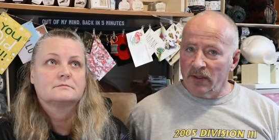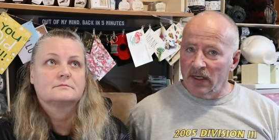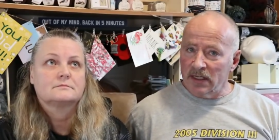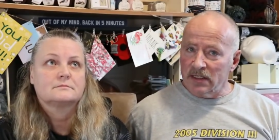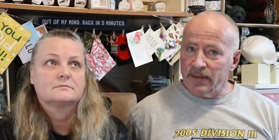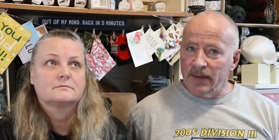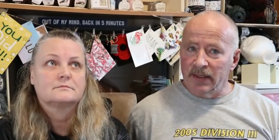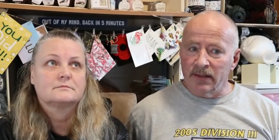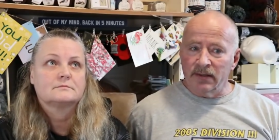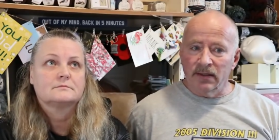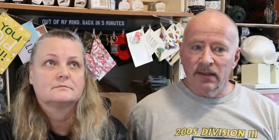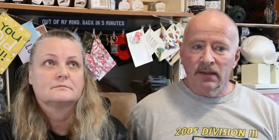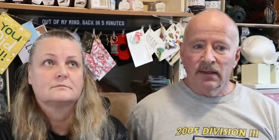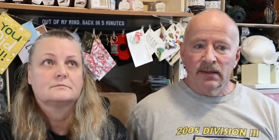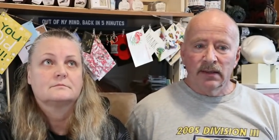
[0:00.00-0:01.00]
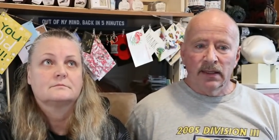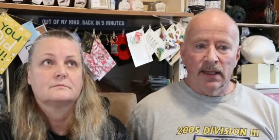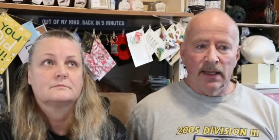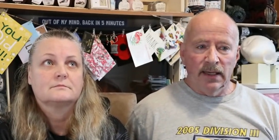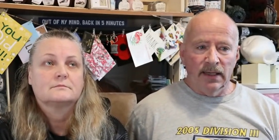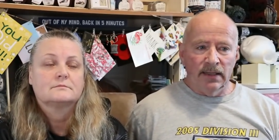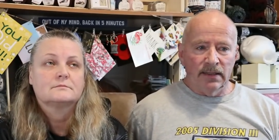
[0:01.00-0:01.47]
Speaker 1: her husband,
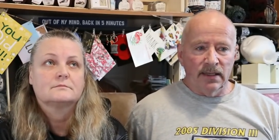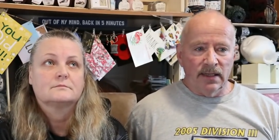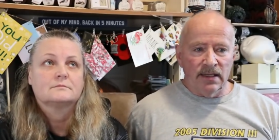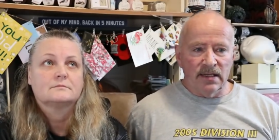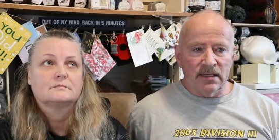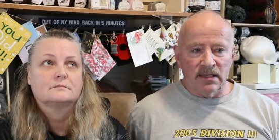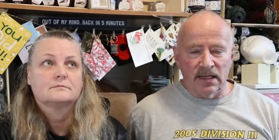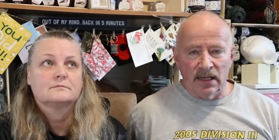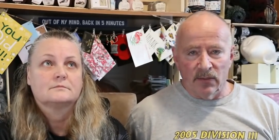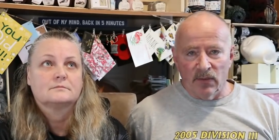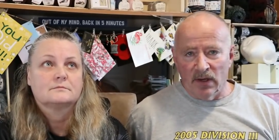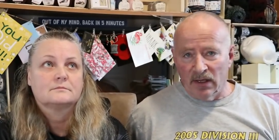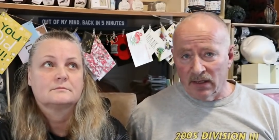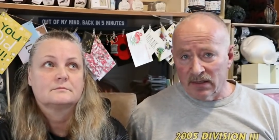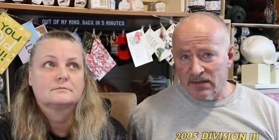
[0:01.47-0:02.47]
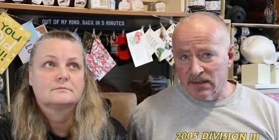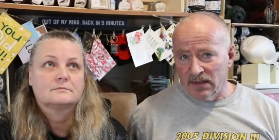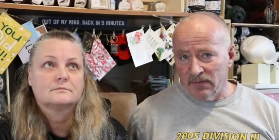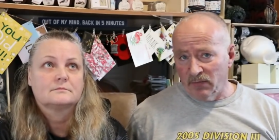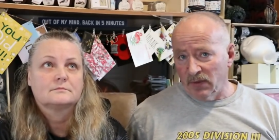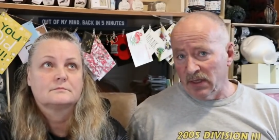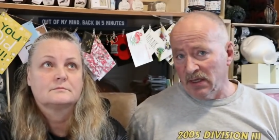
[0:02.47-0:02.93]
and uh, he said, well, it's,
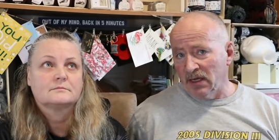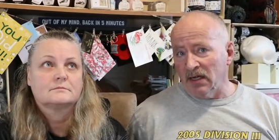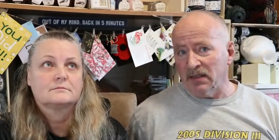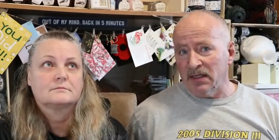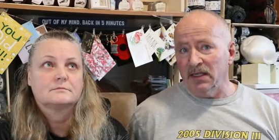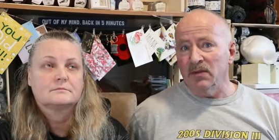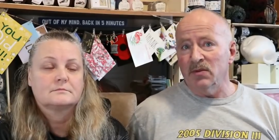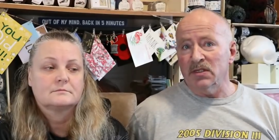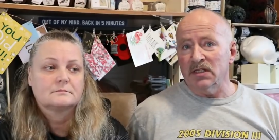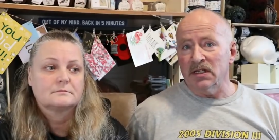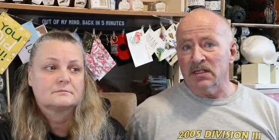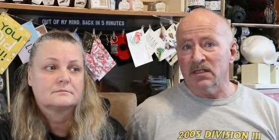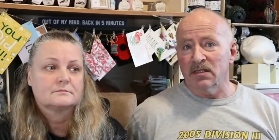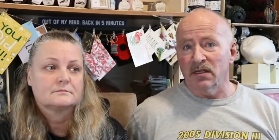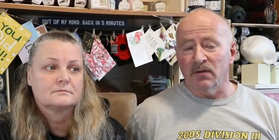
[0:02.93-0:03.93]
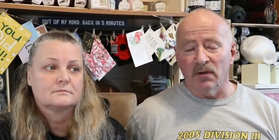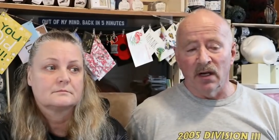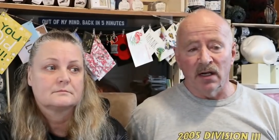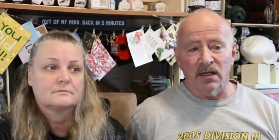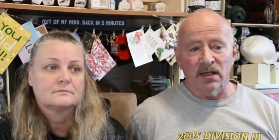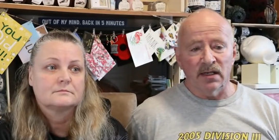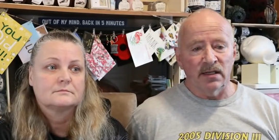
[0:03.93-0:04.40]
we thought that it was just the
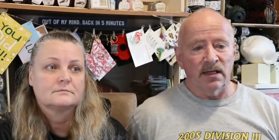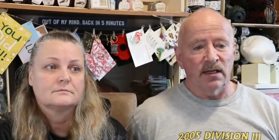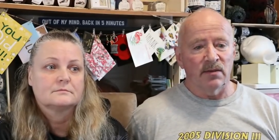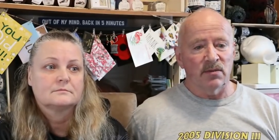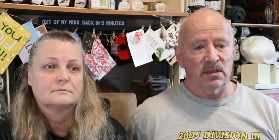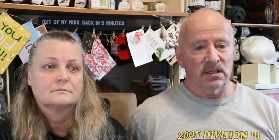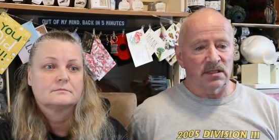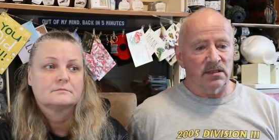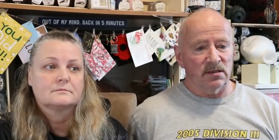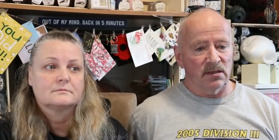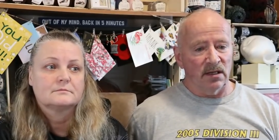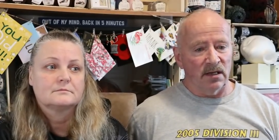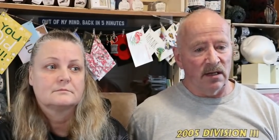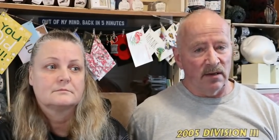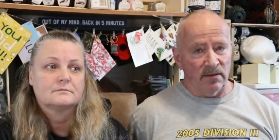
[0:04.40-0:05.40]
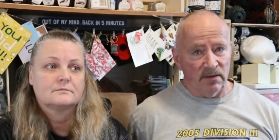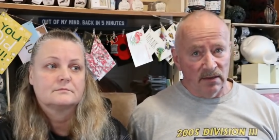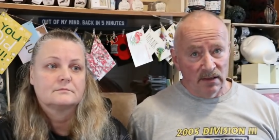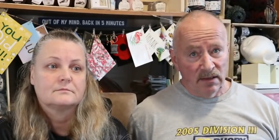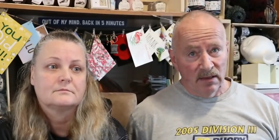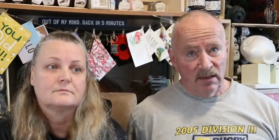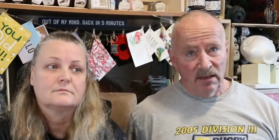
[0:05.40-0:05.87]
drug and that it was going to
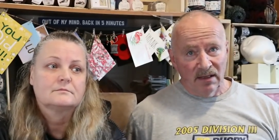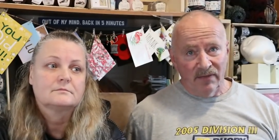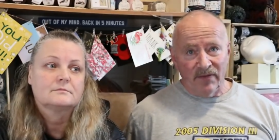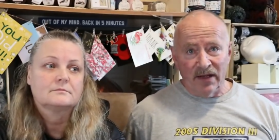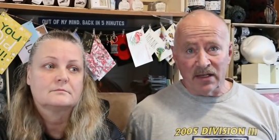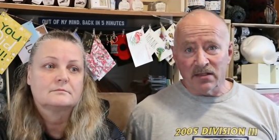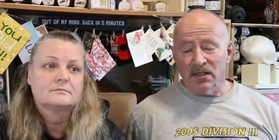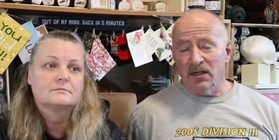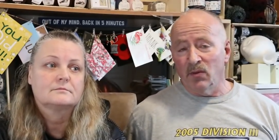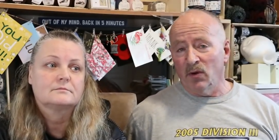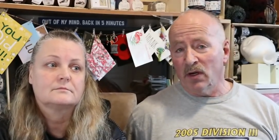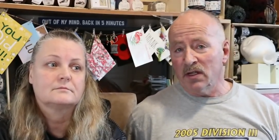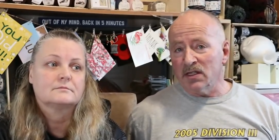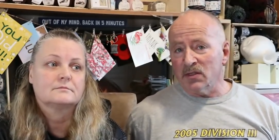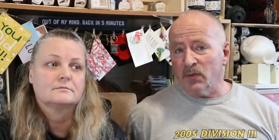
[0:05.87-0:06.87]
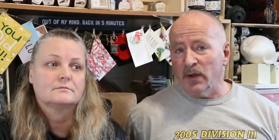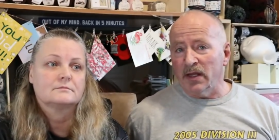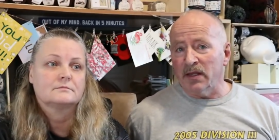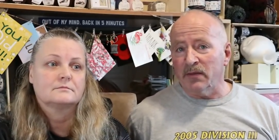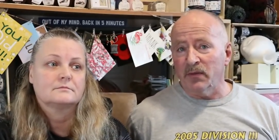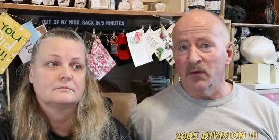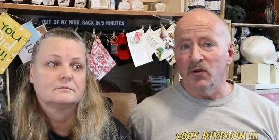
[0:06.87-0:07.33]
eventually work its way
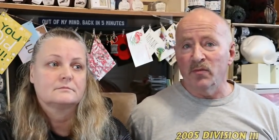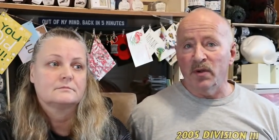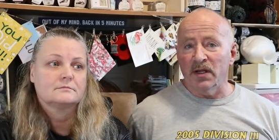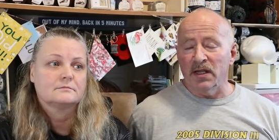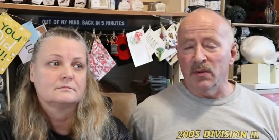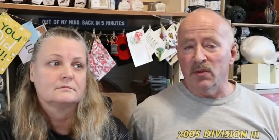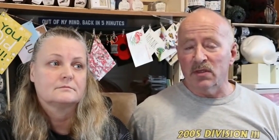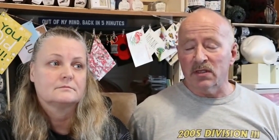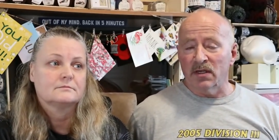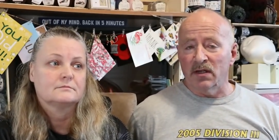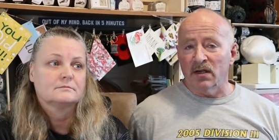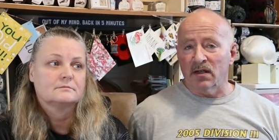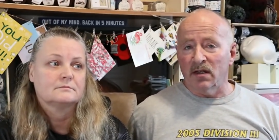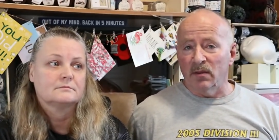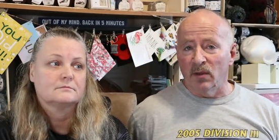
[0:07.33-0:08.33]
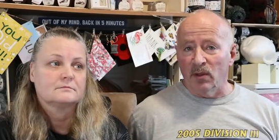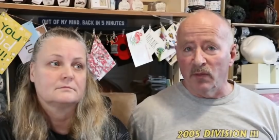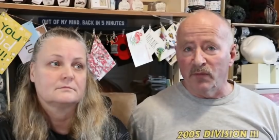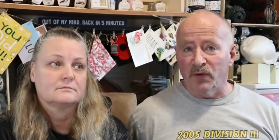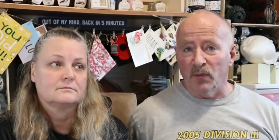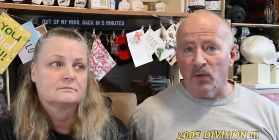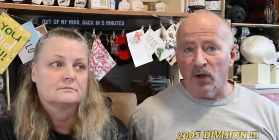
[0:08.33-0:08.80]
through, but he was going to come home
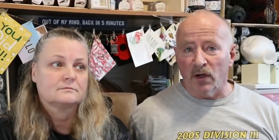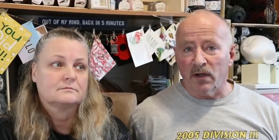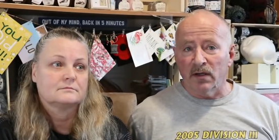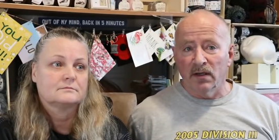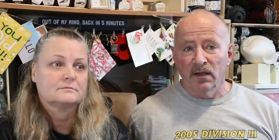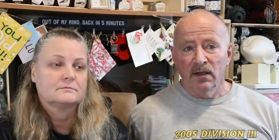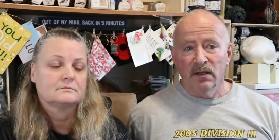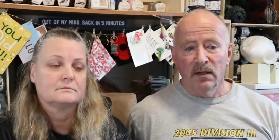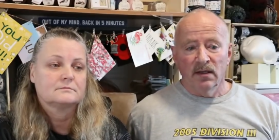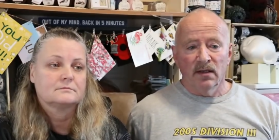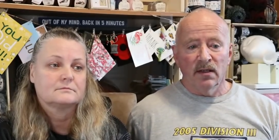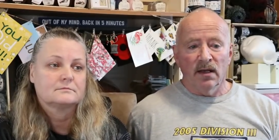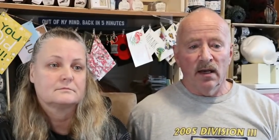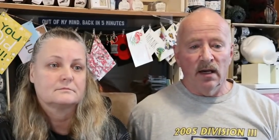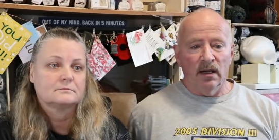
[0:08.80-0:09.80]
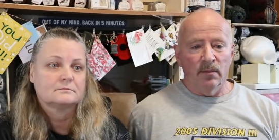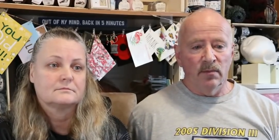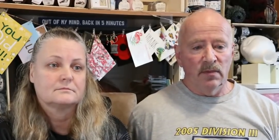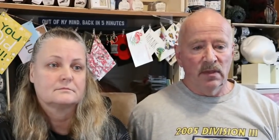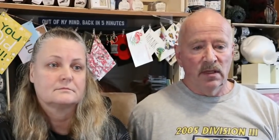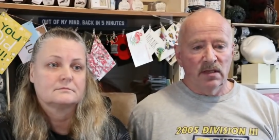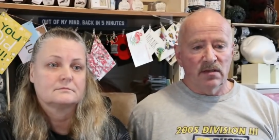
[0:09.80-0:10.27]
from work.
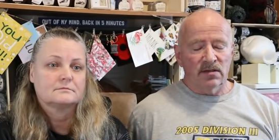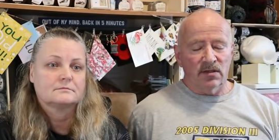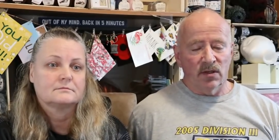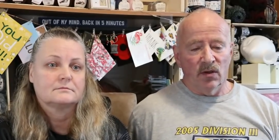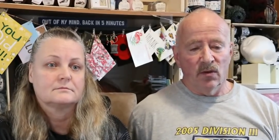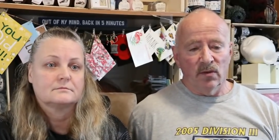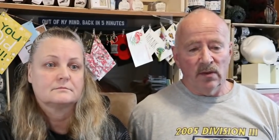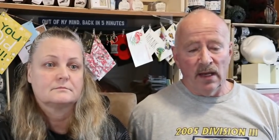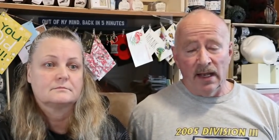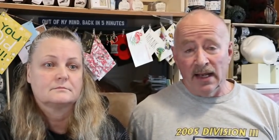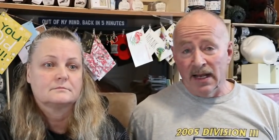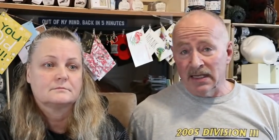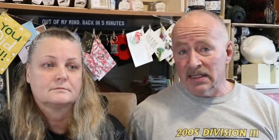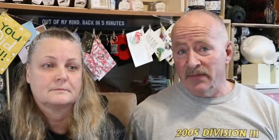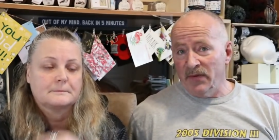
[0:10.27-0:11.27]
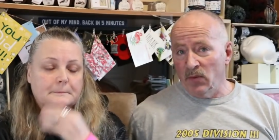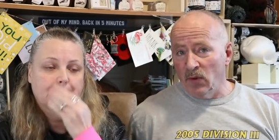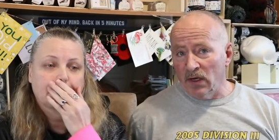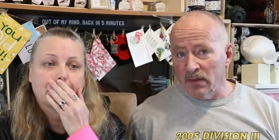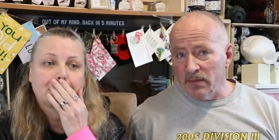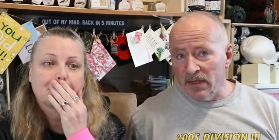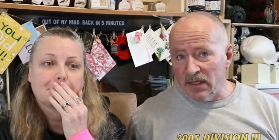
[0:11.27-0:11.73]
Um, so I asked if he
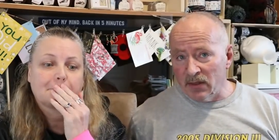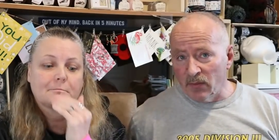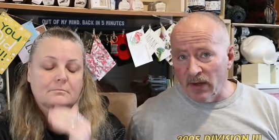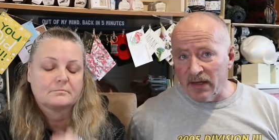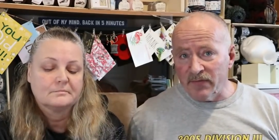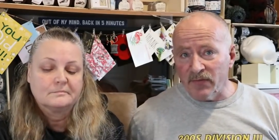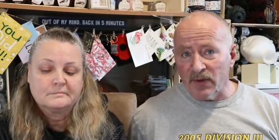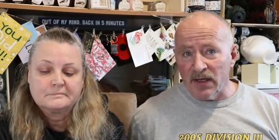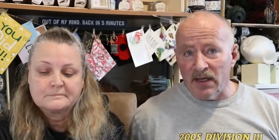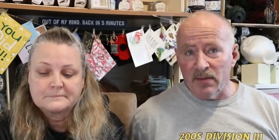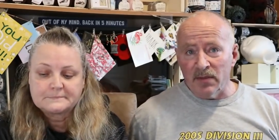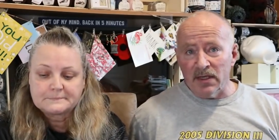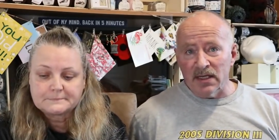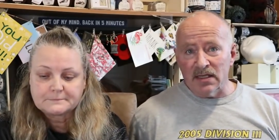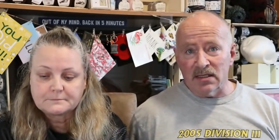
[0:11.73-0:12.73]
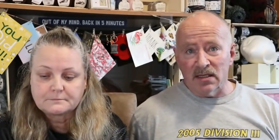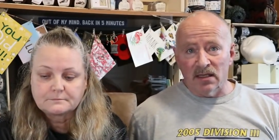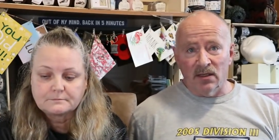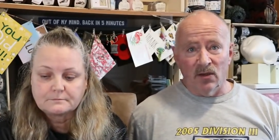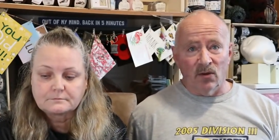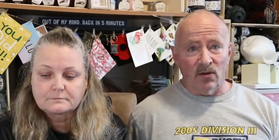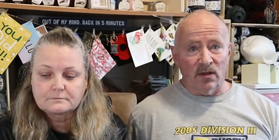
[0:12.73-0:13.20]
wanted me to wait for him, and he said
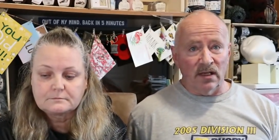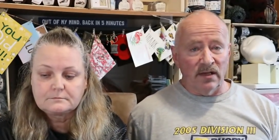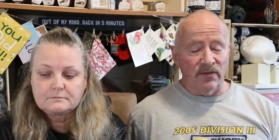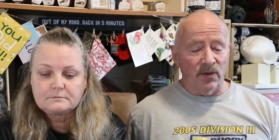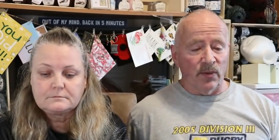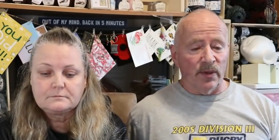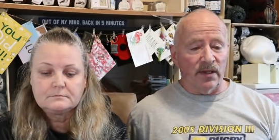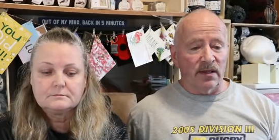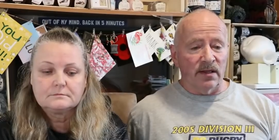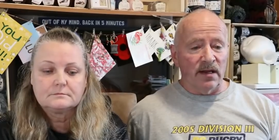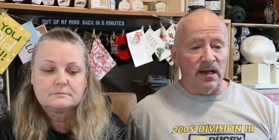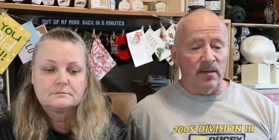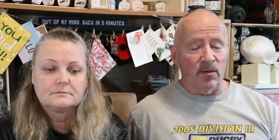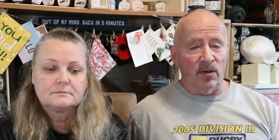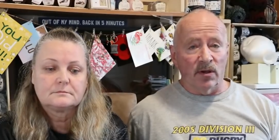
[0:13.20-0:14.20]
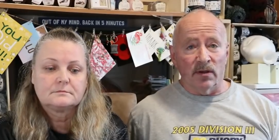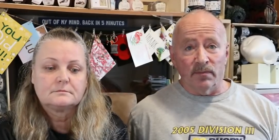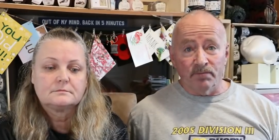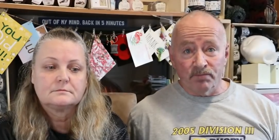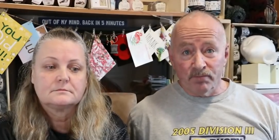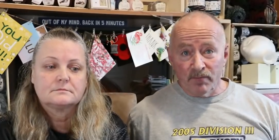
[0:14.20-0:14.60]
no, to leave her with the neighbor.